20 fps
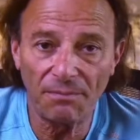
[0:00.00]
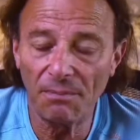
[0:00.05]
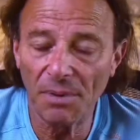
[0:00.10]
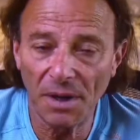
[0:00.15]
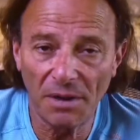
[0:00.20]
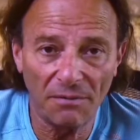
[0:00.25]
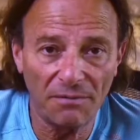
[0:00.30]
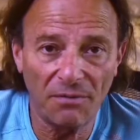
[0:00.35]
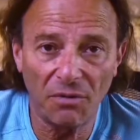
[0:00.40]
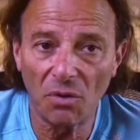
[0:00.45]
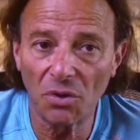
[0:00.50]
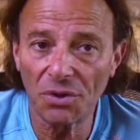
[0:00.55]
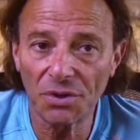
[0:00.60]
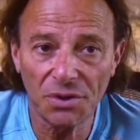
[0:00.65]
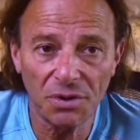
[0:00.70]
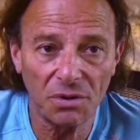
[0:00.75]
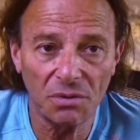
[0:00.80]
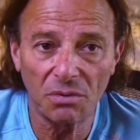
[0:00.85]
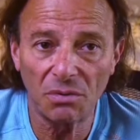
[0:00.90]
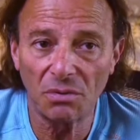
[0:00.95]
being
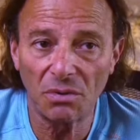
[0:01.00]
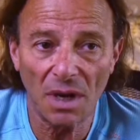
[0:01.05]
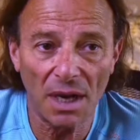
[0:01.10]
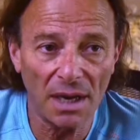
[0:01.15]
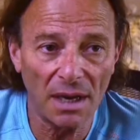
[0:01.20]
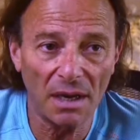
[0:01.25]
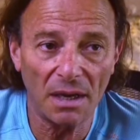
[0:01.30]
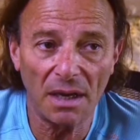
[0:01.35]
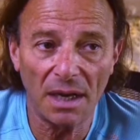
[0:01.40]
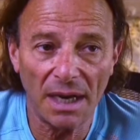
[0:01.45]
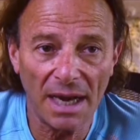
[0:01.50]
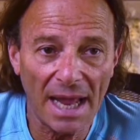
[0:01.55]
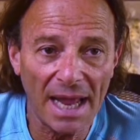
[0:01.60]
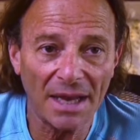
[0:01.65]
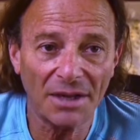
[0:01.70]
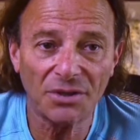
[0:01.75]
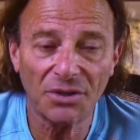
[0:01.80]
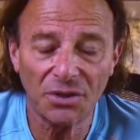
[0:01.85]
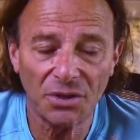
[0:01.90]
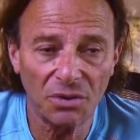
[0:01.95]
forced to uh, and
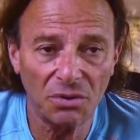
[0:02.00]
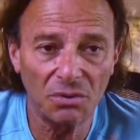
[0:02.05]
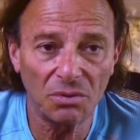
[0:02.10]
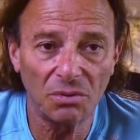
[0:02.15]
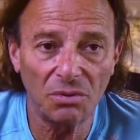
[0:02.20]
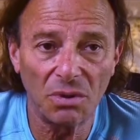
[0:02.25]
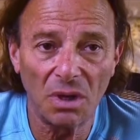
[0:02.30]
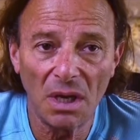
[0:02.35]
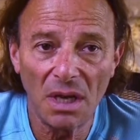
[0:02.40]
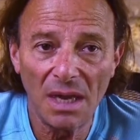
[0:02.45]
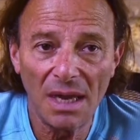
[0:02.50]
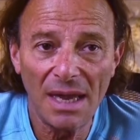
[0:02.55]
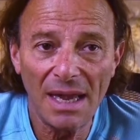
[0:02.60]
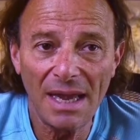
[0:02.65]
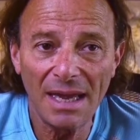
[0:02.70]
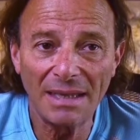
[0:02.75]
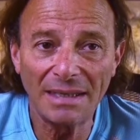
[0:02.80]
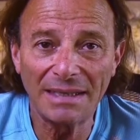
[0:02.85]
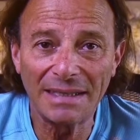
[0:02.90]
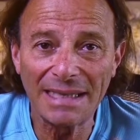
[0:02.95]
asked to
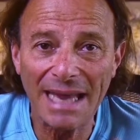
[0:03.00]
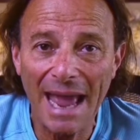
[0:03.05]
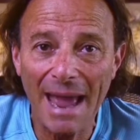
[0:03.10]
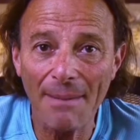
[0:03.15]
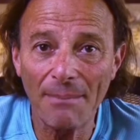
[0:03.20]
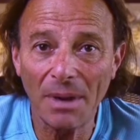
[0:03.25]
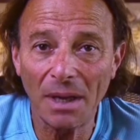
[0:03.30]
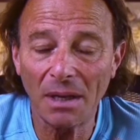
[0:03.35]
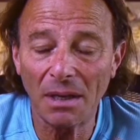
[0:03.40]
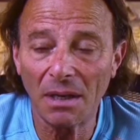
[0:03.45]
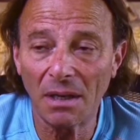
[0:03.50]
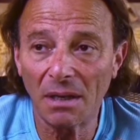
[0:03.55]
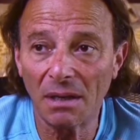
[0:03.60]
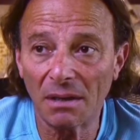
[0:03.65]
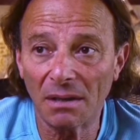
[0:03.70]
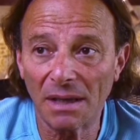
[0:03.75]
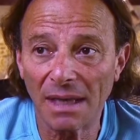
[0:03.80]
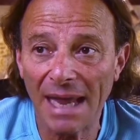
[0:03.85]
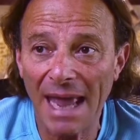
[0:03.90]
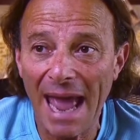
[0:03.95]
examine
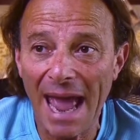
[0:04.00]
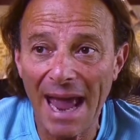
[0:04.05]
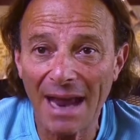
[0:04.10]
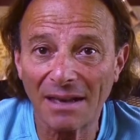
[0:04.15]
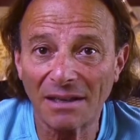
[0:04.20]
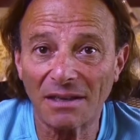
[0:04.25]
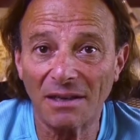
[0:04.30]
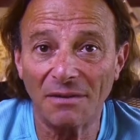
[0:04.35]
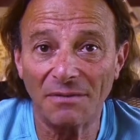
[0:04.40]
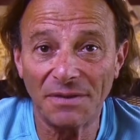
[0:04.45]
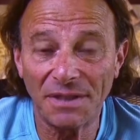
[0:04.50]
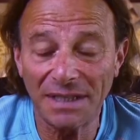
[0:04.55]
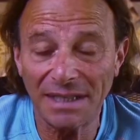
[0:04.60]
the act of